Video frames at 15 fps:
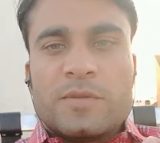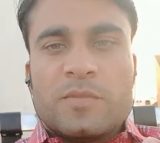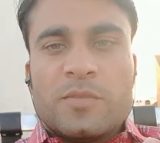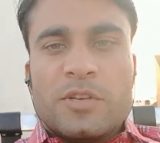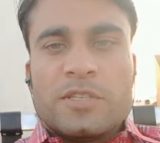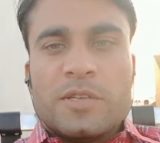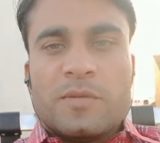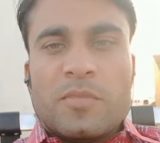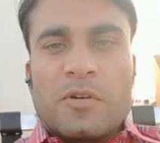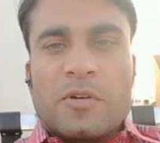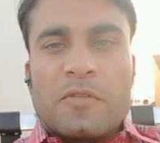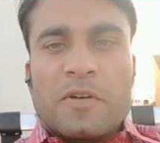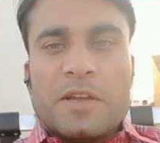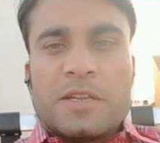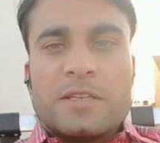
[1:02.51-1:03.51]
present
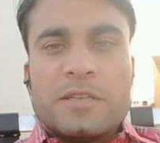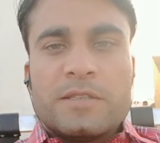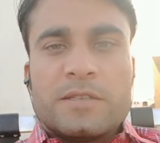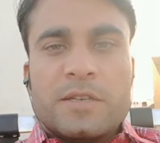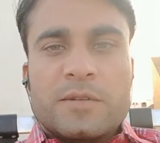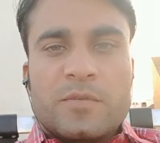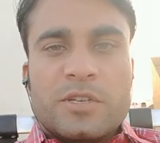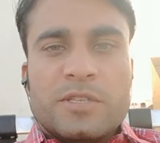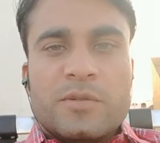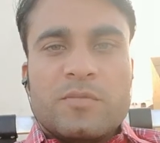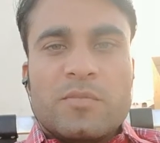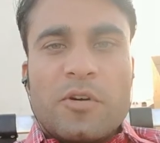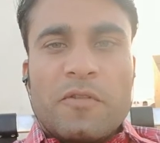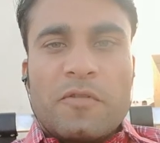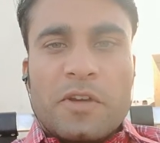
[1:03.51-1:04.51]
perfect tense and
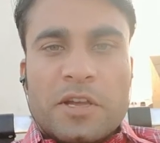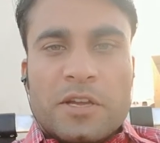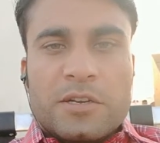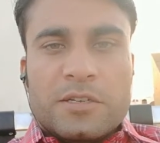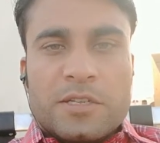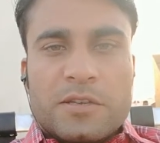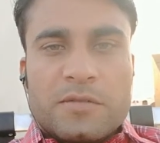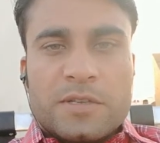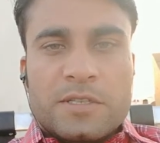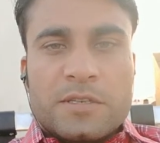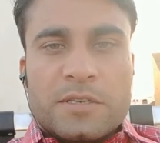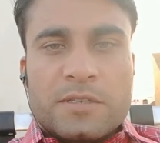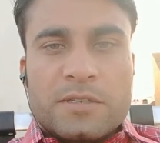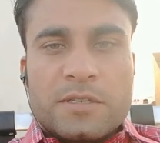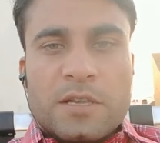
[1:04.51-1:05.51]
present perfect continuous
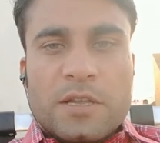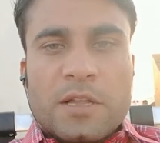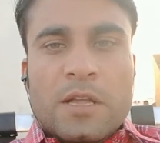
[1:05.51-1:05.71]
tense.